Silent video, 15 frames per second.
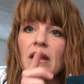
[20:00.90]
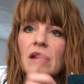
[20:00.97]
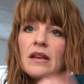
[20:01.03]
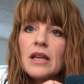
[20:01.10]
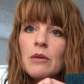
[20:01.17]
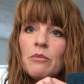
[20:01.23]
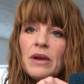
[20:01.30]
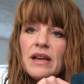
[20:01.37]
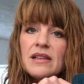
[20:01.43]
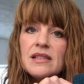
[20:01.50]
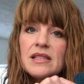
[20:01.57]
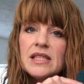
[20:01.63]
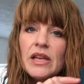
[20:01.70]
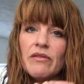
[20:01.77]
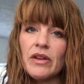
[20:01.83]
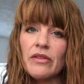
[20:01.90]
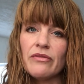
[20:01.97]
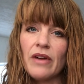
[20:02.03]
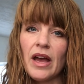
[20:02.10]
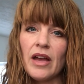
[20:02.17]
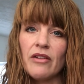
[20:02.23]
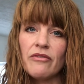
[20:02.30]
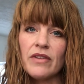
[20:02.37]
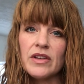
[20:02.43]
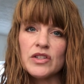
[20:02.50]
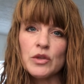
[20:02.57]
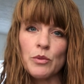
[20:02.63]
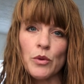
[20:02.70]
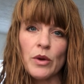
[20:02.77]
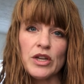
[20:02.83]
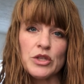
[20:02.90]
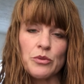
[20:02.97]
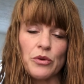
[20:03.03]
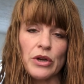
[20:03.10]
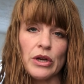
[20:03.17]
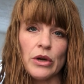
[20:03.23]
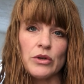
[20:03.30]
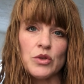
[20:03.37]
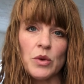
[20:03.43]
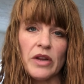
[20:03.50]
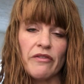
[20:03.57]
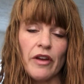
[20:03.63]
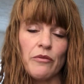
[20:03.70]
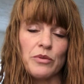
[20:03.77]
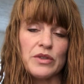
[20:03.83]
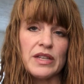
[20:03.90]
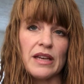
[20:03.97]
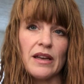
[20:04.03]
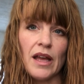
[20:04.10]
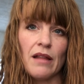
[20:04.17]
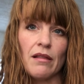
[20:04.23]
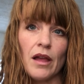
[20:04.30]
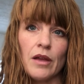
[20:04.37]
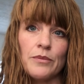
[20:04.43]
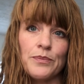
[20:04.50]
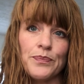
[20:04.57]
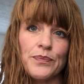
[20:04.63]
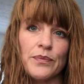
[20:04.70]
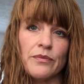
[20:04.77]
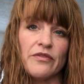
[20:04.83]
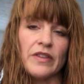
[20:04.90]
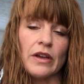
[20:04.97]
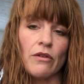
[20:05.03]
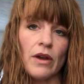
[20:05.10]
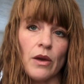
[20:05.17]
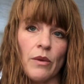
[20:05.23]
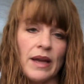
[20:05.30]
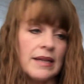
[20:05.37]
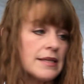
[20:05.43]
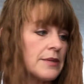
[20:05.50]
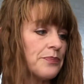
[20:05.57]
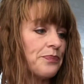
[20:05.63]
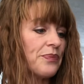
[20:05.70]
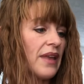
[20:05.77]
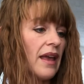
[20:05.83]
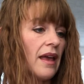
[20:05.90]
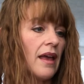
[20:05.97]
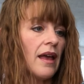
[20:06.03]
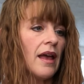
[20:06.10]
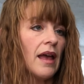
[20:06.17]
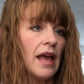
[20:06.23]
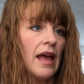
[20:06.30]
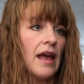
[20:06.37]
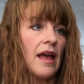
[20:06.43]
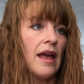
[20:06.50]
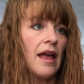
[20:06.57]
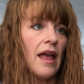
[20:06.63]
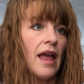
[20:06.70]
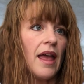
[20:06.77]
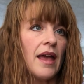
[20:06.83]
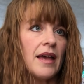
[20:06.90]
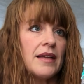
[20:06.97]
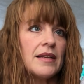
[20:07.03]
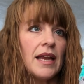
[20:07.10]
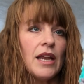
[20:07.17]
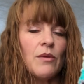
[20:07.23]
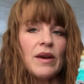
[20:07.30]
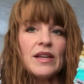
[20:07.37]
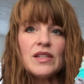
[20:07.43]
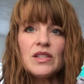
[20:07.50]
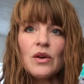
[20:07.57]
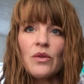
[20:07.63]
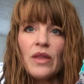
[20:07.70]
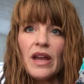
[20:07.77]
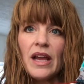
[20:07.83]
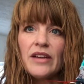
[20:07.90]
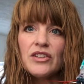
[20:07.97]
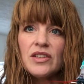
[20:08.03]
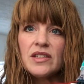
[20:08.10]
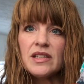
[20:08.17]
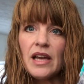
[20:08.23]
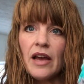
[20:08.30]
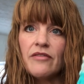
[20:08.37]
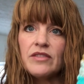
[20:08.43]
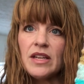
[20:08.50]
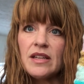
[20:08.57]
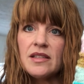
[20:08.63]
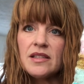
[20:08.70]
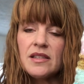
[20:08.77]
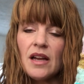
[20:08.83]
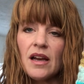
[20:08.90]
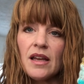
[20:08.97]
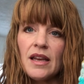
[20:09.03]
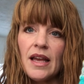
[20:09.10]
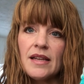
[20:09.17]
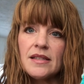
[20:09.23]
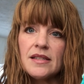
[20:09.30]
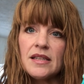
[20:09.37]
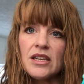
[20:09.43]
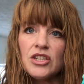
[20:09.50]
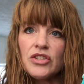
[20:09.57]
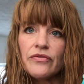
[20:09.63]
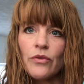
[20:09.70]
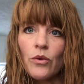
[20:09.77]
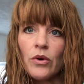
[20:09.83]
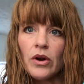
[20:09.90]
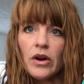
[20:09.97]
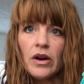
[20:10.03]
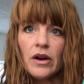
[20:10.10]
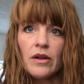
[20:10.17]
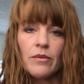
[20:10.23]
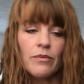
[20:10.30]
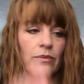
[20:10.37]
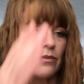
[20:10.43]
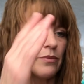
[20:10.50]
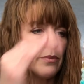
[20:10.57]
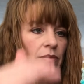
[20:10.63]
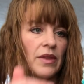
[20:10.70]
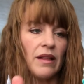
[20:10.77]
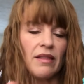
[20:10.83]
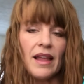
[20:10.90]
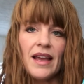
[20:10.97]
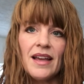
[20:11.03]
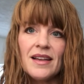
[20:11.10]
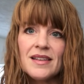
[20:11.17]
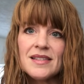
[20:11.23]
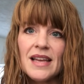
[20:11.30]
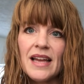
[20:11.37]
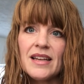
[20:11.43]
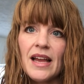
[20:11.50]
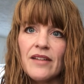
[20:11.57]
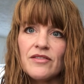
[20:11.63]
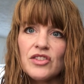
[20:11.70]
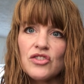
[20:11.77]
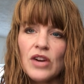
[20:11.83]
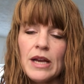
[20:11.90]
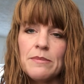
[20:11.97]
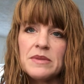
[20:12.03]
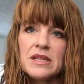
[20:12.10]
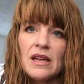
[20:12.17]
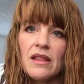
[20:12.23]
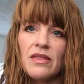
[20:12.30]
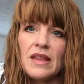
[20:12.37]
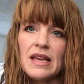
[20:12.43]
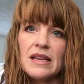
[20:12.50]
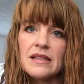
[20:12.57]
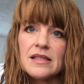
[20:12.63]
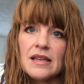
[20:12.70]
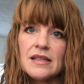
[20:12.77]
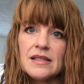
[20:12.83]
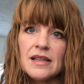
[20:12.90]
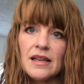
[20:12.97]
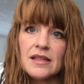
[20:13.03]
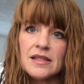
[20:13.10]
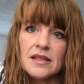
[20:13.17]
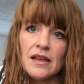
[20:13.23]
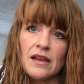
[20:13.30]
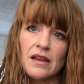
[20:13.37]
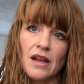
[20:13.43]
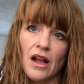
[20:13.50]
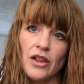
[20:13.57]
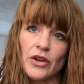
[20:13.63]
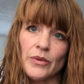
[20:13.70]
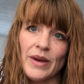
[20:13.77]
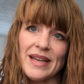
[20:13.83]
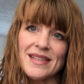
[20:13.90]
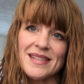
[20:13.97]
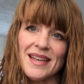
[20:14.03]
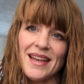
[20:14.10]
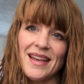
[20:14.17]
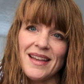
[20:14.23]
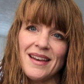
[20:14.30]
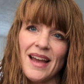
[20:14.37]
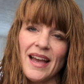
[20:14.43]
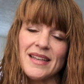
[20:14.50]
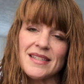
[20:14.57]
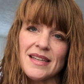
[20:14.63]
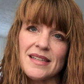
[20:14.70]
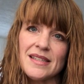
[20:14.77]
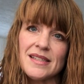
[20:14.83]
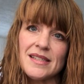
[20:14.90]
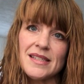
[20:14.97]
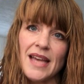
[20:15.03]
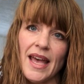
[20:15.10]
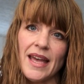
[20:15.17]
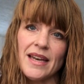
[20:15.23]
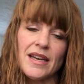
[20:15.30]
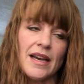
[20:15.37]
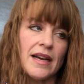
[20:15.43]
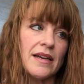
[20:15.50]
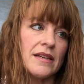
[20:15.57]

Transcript: Knit Picks is 75 superwash merino, 25% nylon fingering weight. And anyway, so then I just have done stockinette stitch for the legs and have striped these six colorways in. I did 10